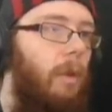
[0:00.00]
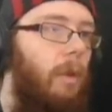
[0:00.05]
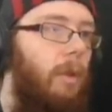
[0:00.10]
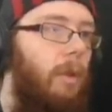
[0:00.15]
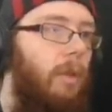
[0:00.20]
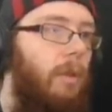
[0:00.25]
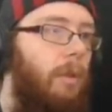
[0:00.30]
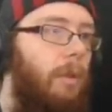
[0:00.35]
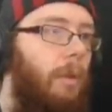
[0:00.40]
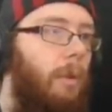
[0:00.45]

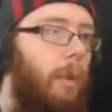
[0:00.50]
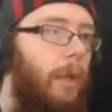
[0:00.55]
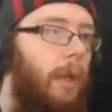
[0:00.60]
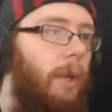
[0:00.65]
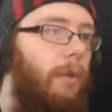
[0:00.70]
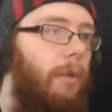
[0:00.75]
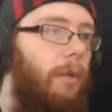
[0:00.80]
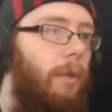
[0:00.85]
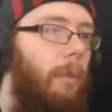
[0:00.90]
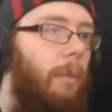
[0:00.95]
2 away
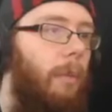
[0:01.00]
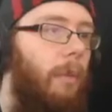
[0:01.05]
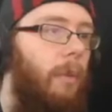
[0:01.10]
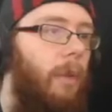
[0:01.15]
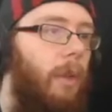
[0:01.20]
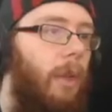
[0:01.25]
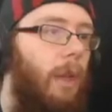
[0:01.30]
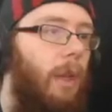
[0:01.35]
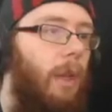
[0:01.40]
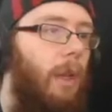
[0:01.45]
from
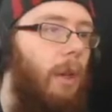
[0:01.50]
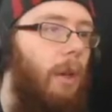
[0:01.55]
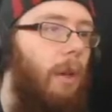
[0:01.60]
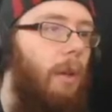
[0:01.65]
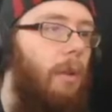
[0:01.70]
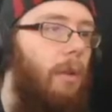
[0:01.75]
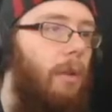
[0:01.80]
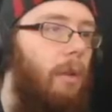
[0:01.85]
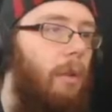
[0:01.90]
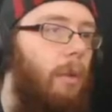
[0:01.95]
there,
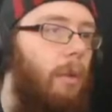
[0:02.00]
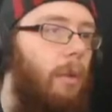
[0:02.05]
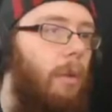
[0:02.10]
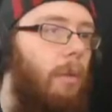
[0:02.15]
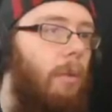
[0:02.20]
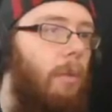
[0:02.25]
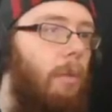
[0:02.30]
2, oh.